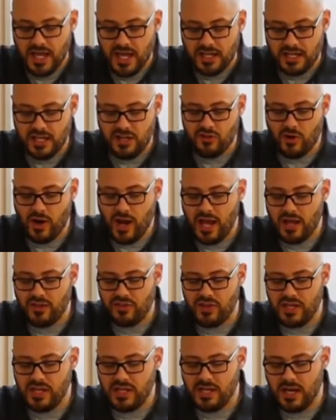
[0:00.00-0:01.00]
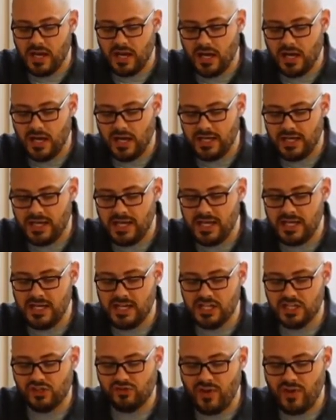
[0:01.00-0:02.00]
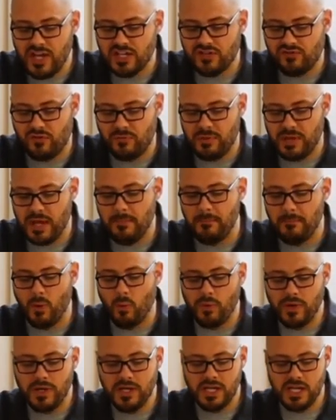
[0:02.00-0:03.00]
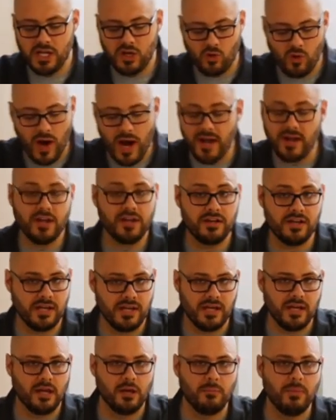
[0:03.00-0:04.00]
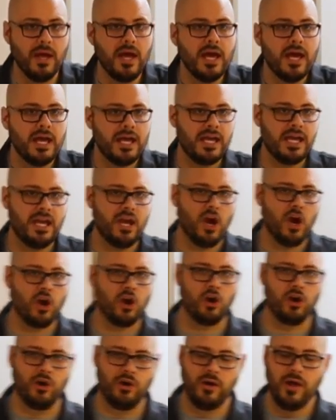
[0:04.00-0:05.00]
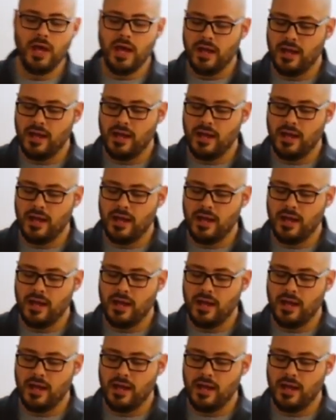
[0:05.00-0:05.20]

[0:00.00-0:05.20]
neither hath he uh, hid his face from him, but when he cried unto him, he heard.